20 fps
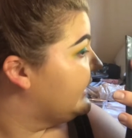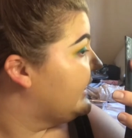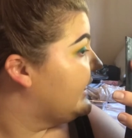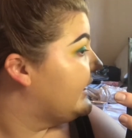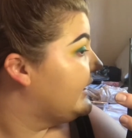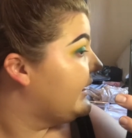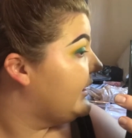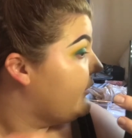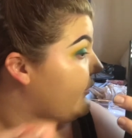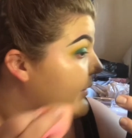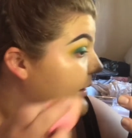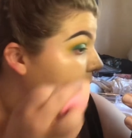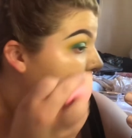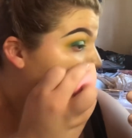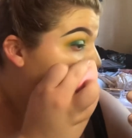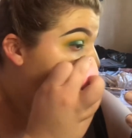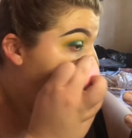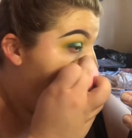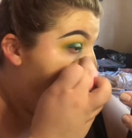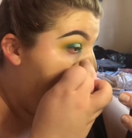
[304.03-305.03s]

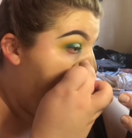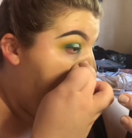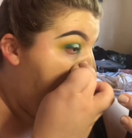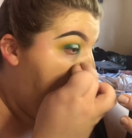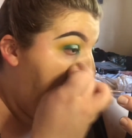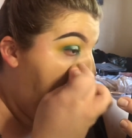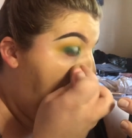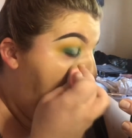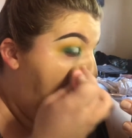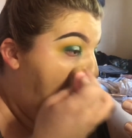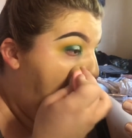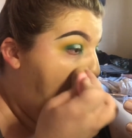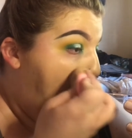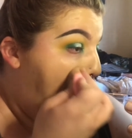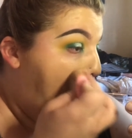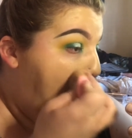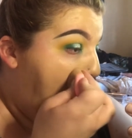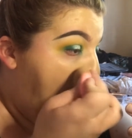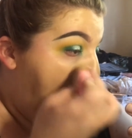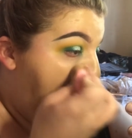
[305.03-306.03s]
anywhere
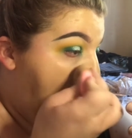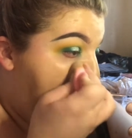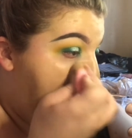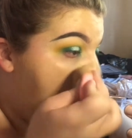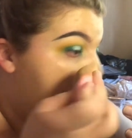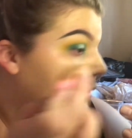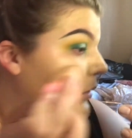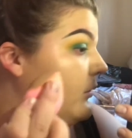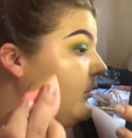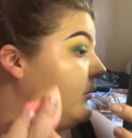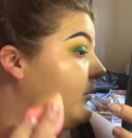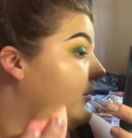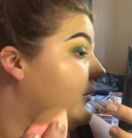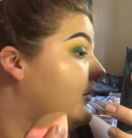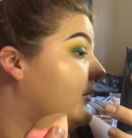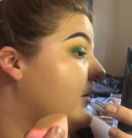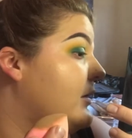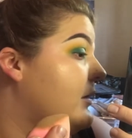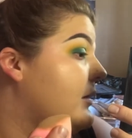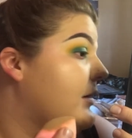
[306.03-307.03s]
at all.
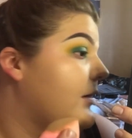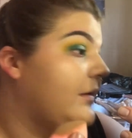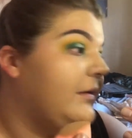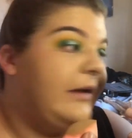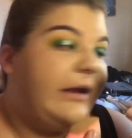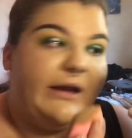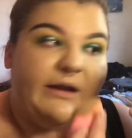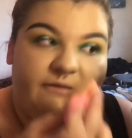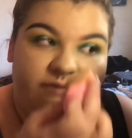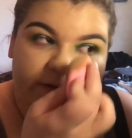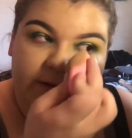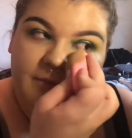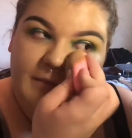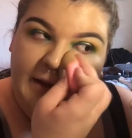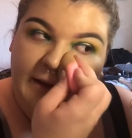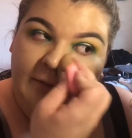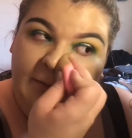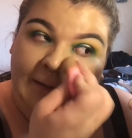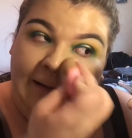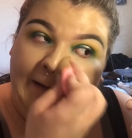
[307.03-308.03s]
Not even in
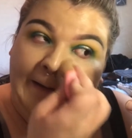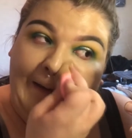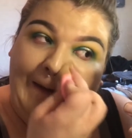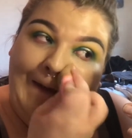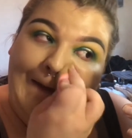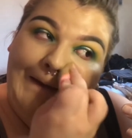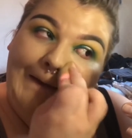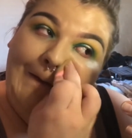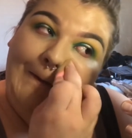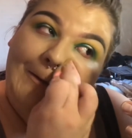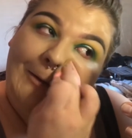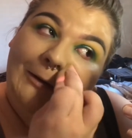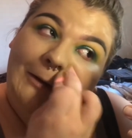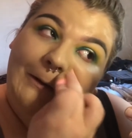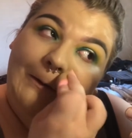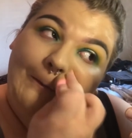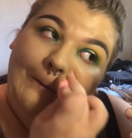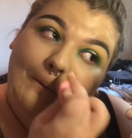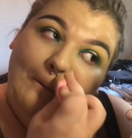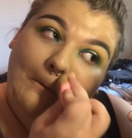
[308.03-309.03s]
my creases, which
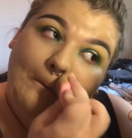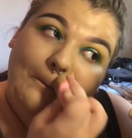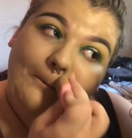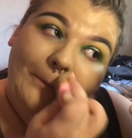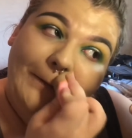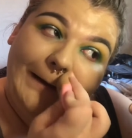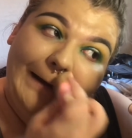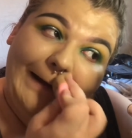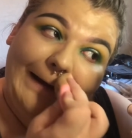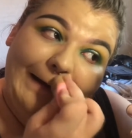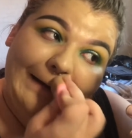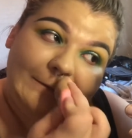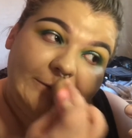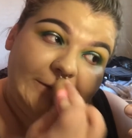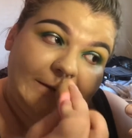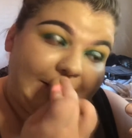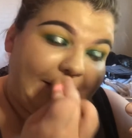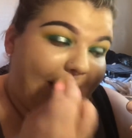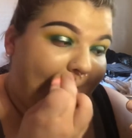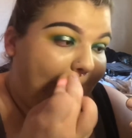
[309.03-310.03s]
is pretty
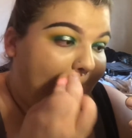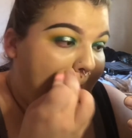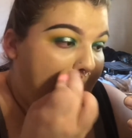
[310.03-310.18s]
interesting.